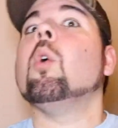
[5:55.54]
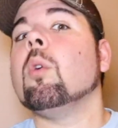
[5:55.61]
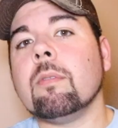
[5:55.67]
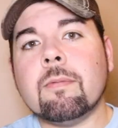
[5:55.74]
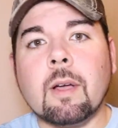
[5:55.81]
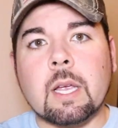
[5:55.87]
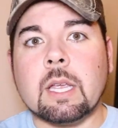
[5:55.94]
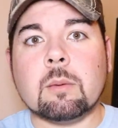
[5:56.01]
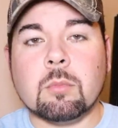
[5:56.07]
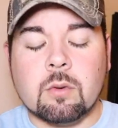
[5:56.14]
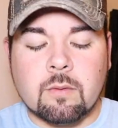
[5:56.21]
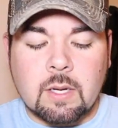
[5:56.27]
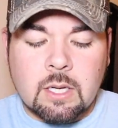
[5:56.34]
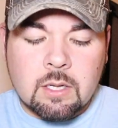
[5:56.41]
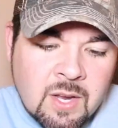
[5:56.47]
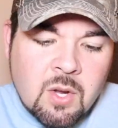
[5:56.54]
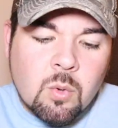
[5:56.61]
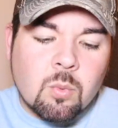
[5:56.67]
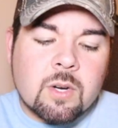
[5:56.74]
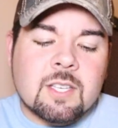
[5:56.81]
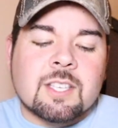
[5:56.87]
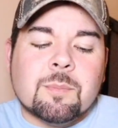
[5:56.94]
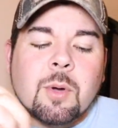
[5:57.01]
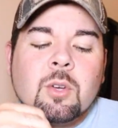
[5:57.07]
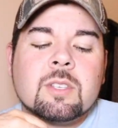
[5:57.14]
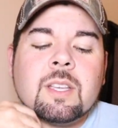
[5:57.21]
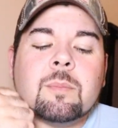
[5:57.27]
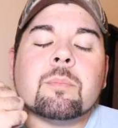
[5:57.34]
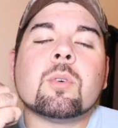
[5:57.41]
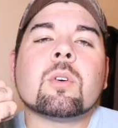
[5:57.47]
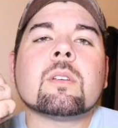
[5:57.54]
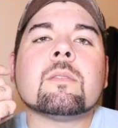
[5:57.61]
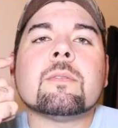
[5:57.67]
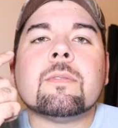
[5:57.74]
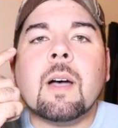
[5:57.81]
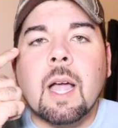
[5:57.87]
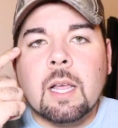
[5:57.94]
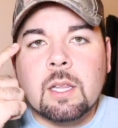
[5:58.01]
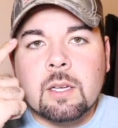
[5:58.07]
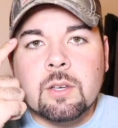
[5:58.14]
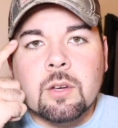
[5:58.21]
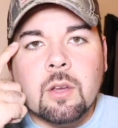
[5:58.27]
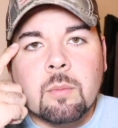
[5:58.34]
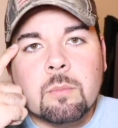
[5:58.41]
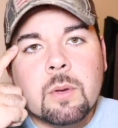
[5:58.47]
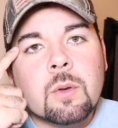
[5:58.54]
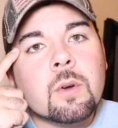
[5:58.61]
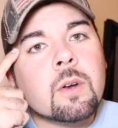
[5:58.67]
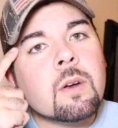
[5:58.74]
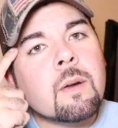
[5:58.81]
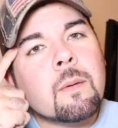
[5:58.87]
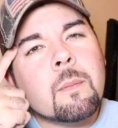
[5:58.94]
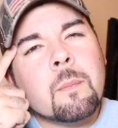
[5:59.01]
whole fucking movie. What is the most important file on your computer?